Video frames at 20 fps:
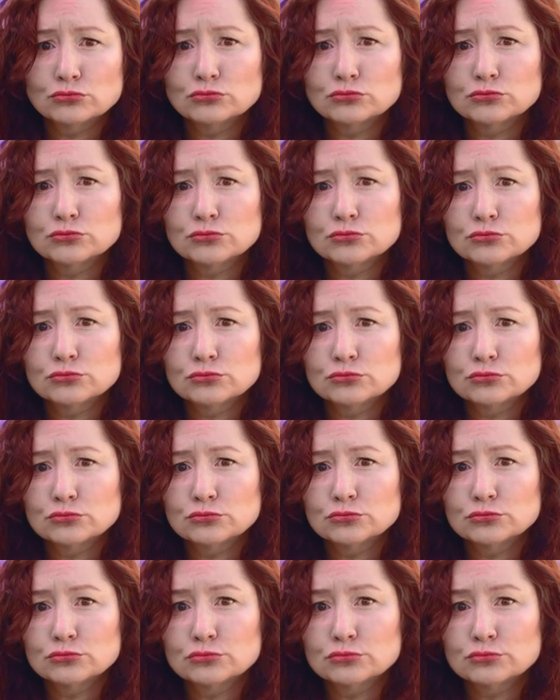
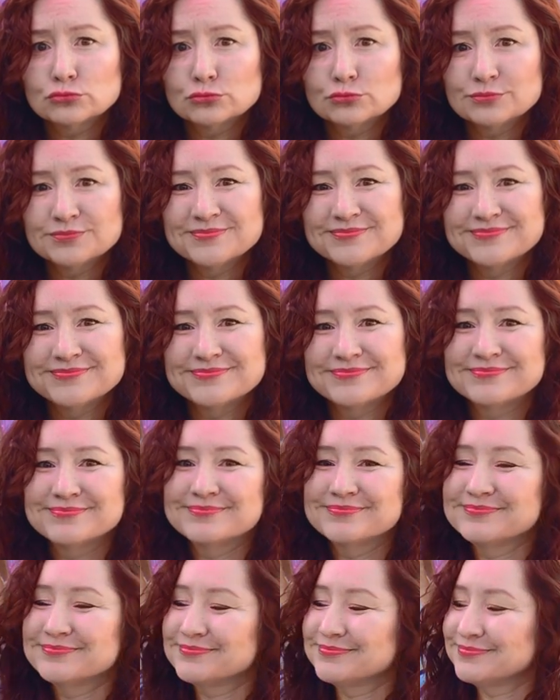
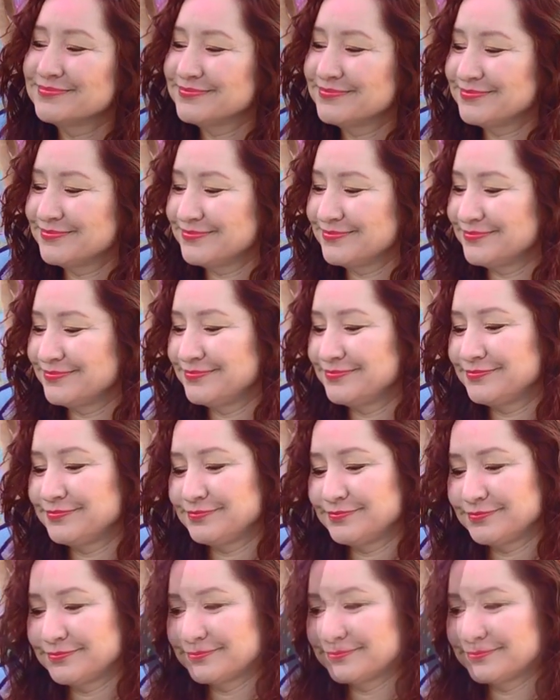(silence)